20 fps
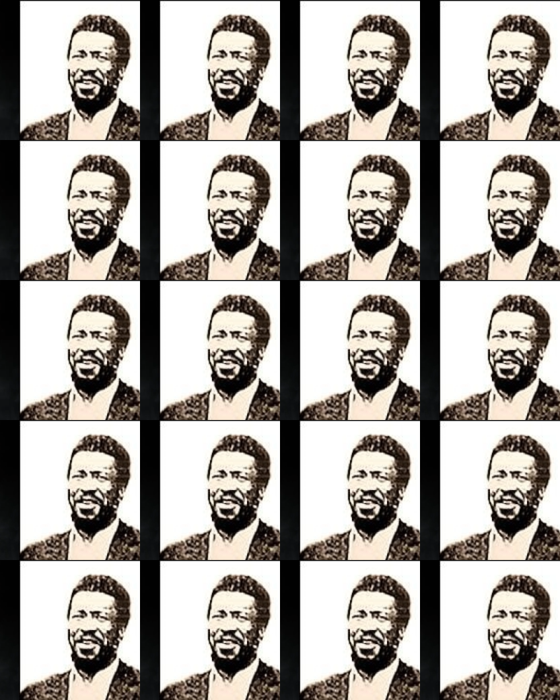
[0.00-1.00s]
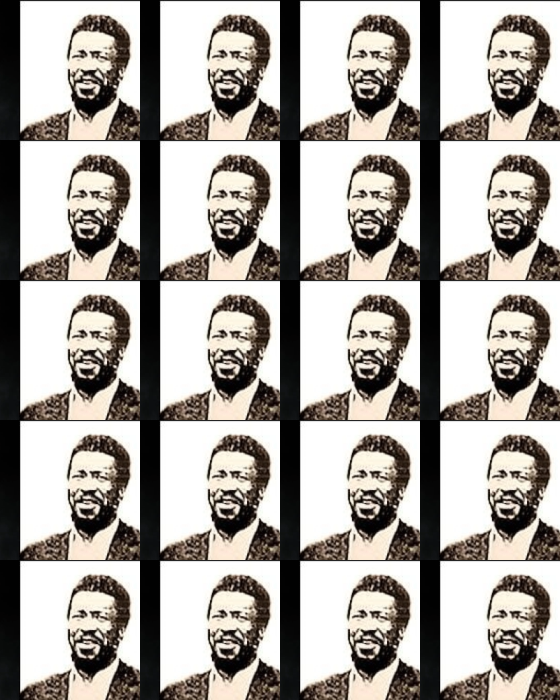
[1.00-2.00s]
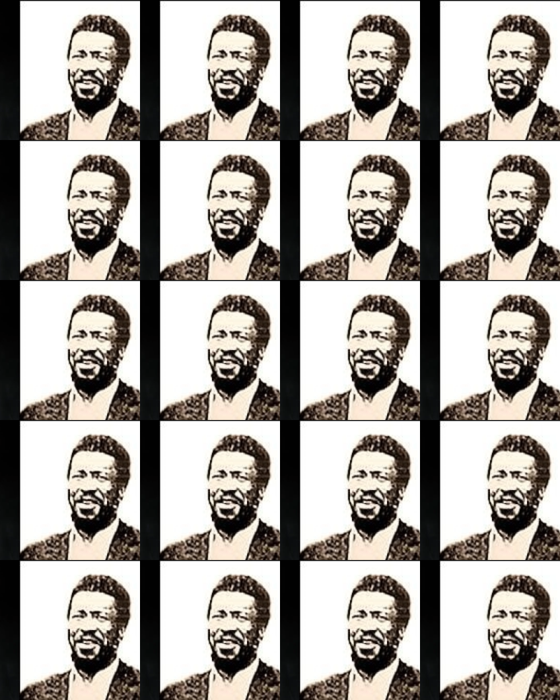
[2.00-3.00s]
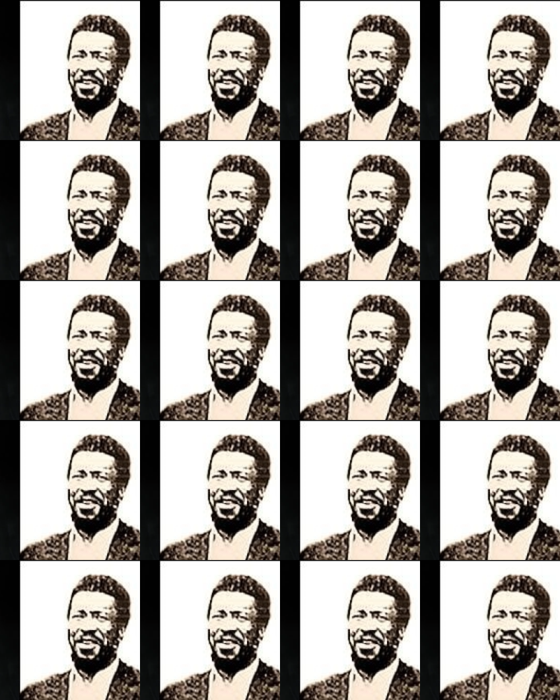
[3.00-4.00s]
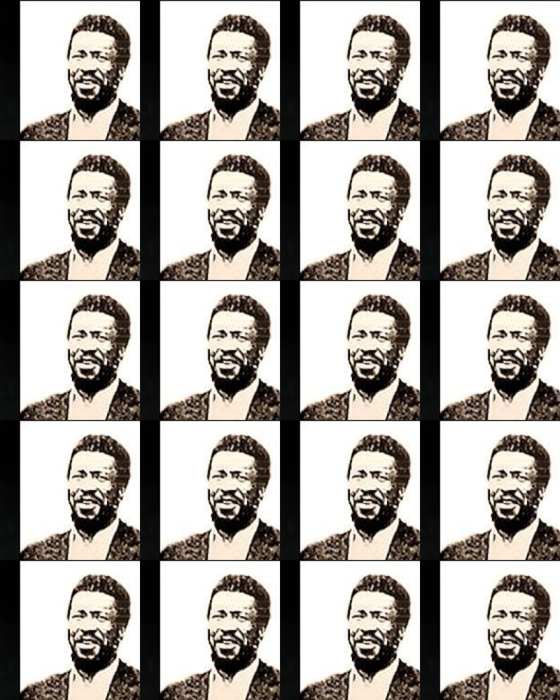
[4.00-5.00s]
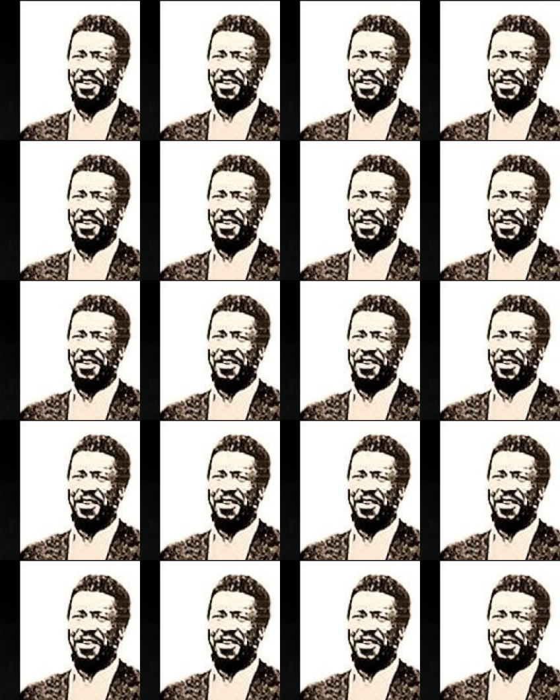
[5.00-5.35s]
Although Kunstler sought to cast doubt on Dr. Levine's assertion, he was unfazed.